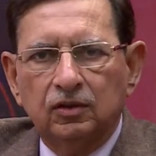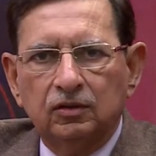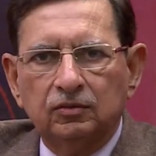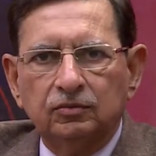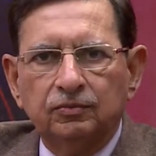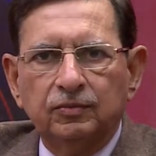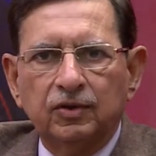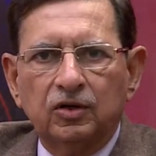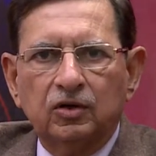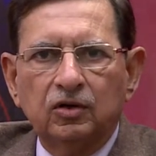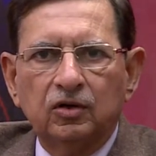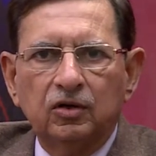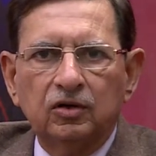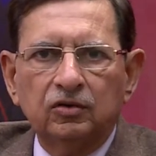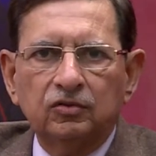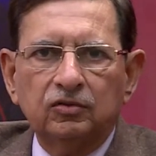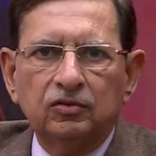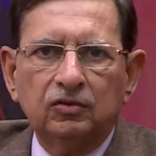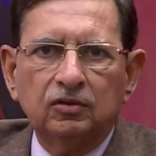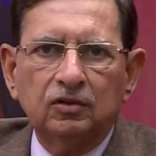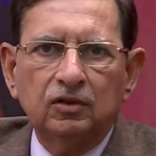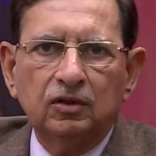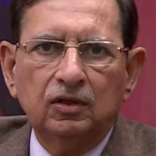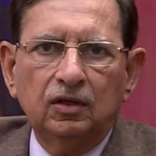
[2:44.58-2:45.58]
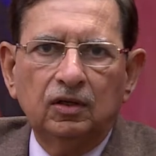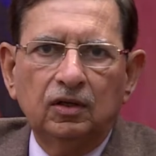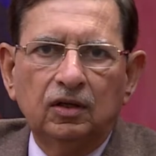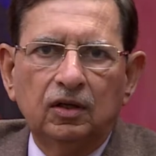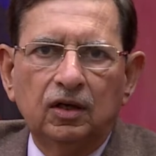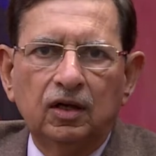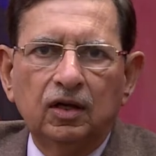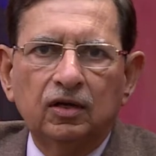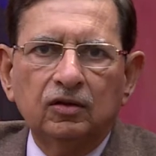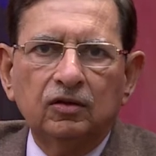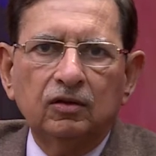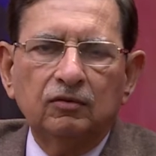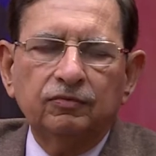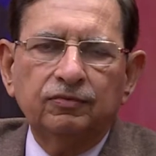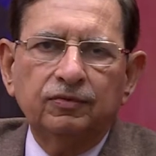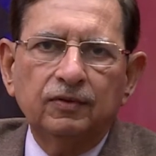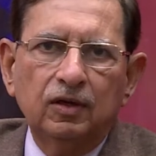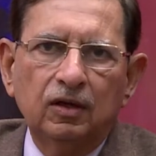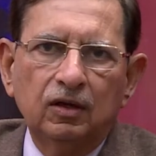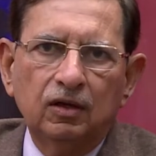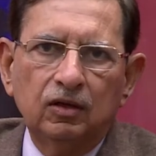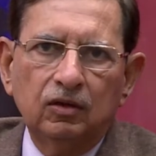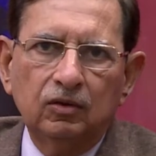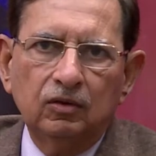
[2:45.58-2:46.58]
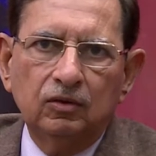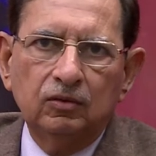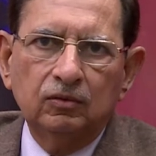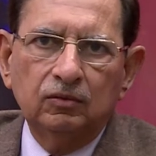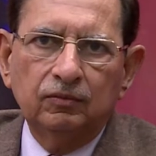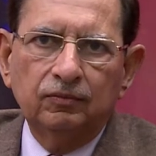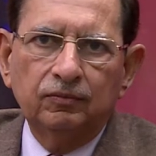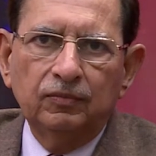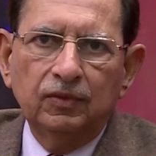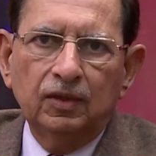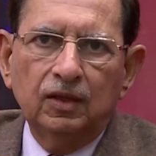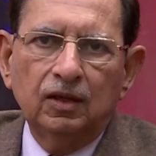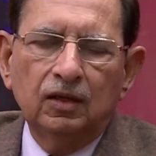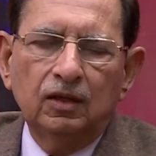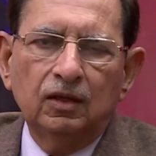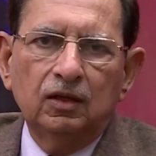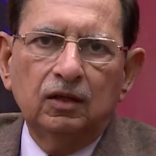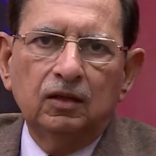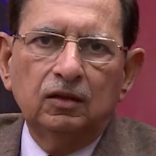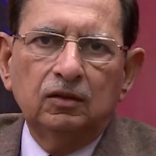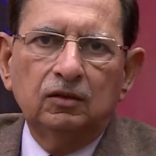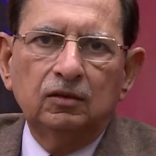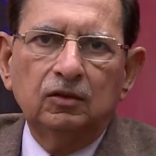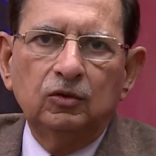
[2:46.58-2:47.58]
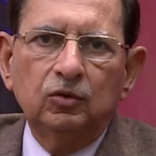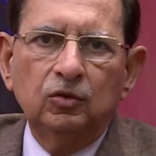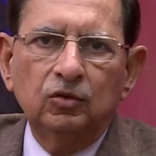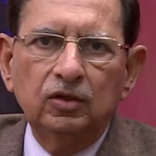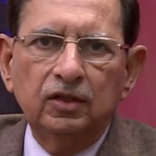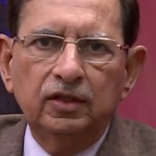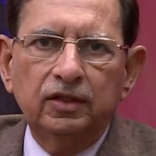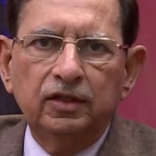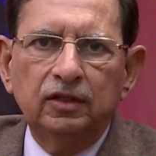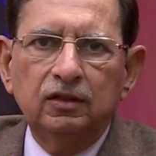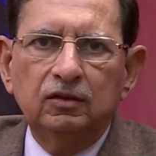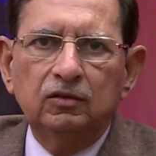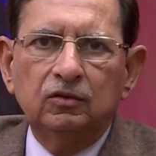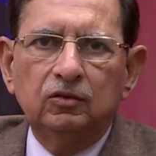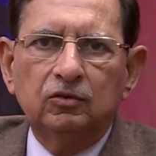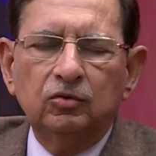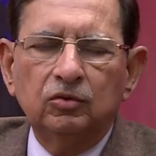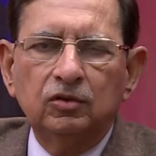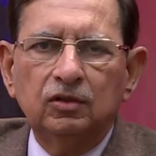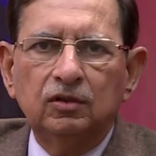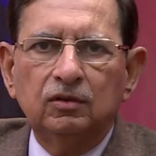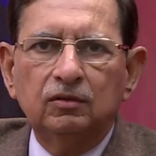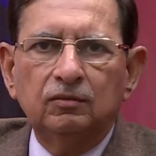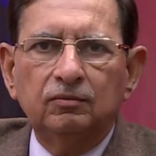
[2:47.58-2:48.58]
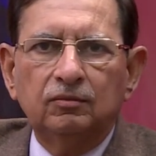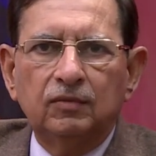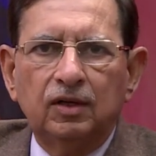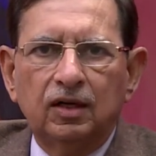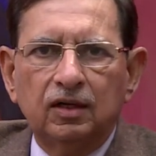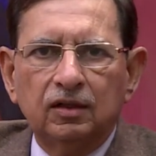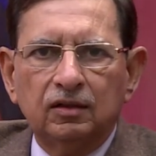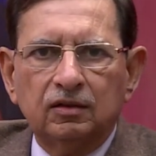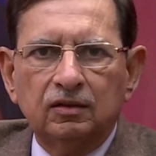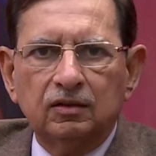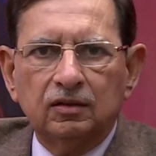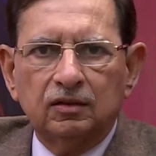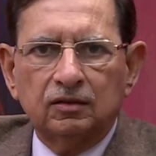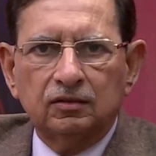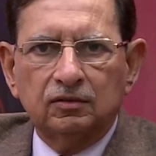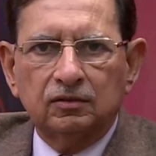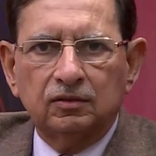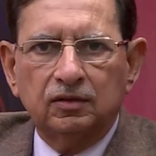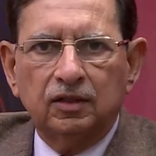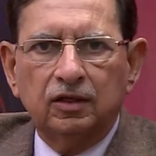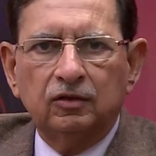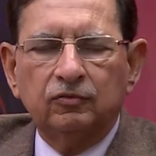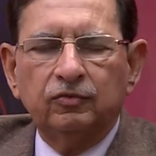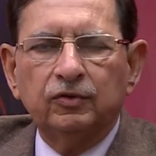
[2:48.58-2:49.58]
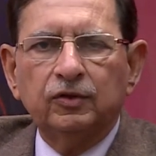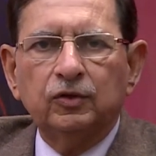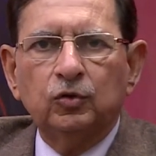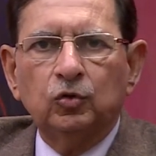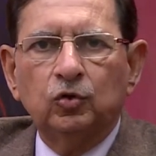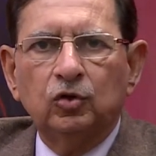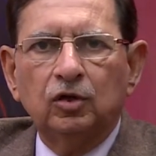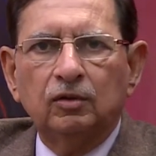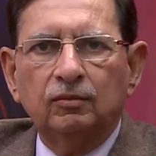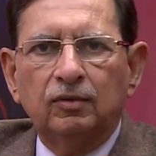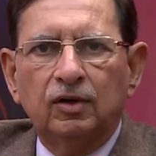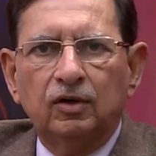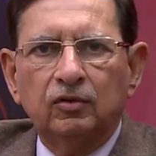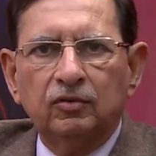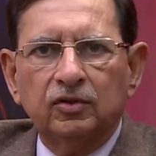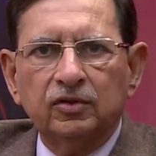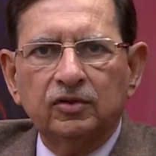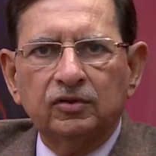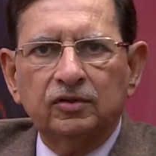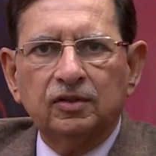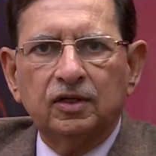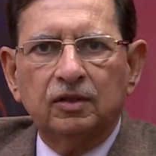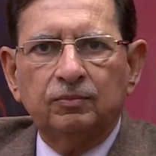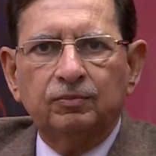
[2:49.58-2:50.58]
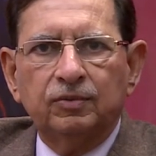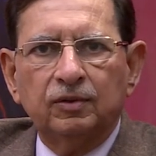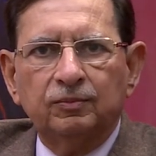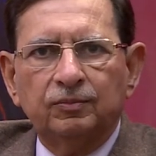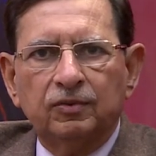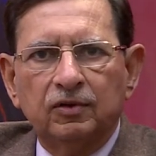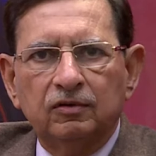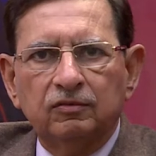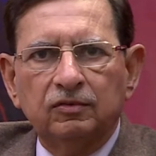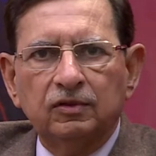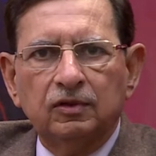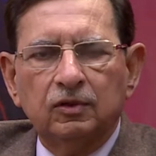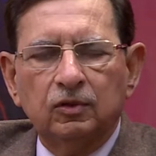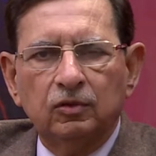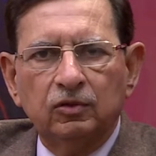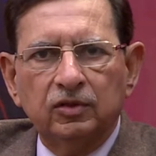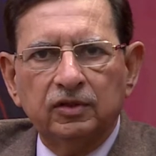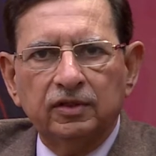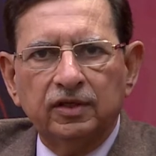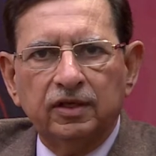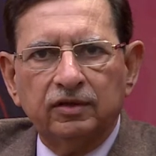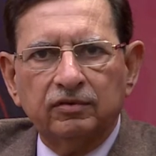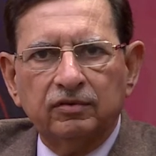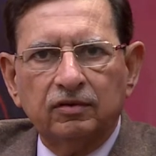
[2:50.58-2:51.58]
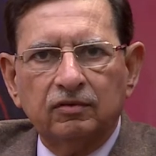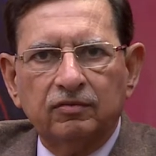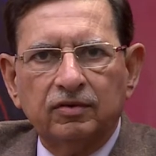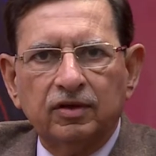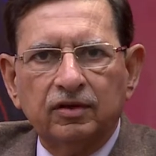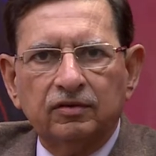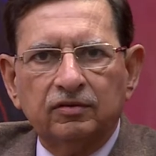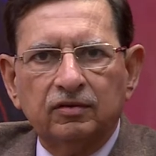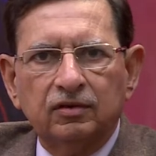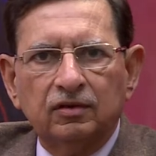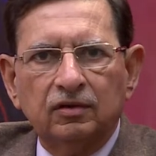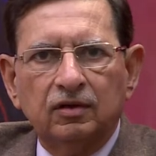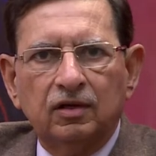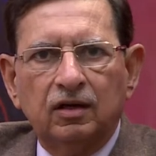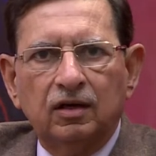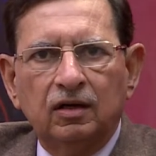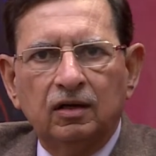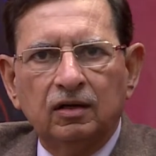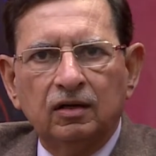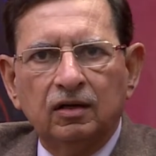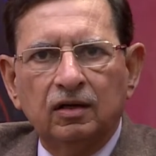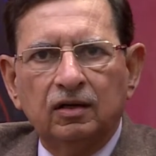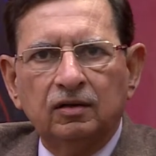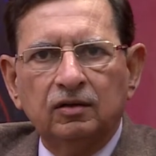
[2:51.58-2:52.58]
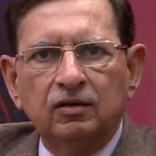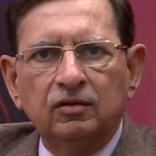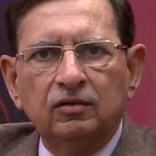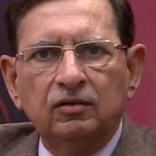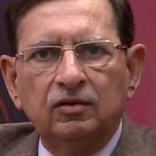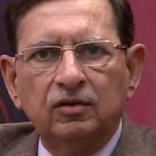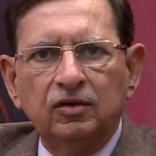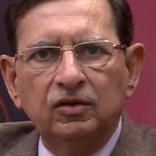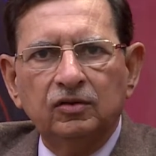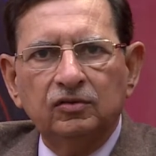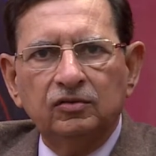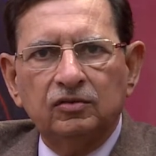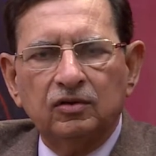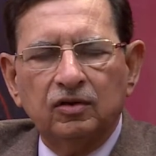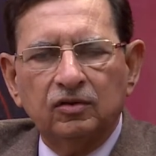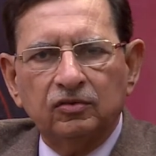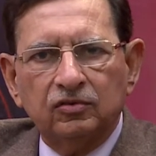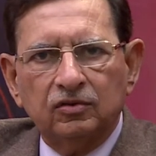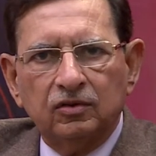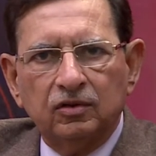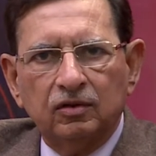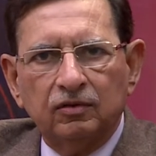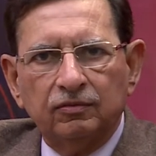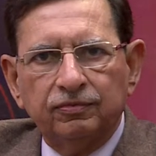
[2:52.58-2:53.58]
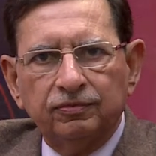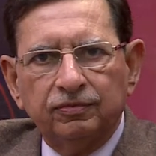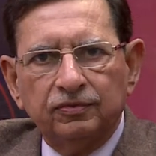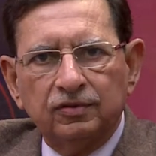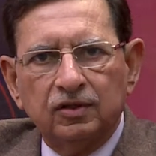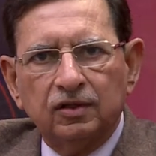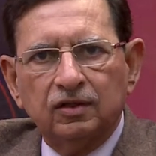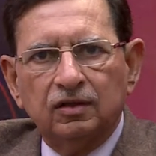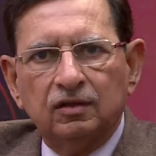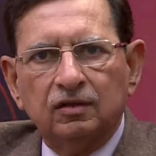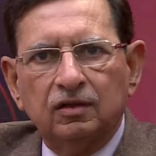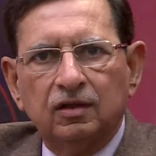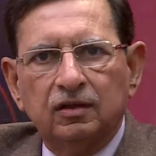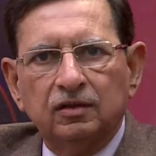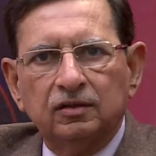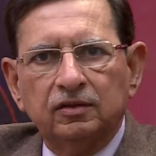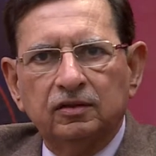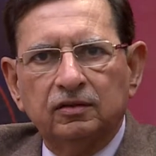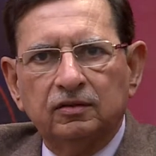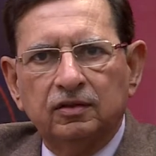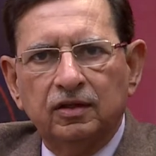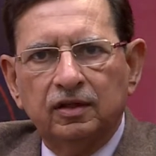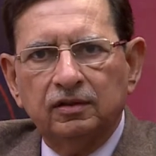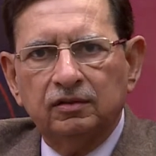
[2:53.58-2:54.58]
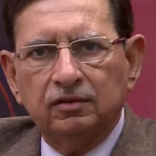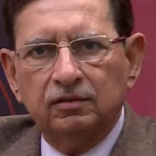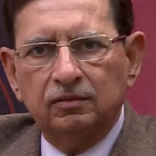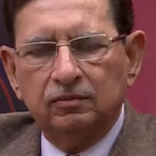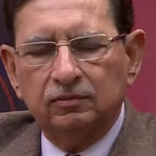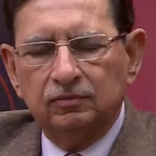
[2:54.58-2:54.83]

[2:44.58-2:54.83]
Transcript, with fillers: because as of now, the only good marker that we know about is that people with low ejection fraction are at increased risk of sudden cardiac death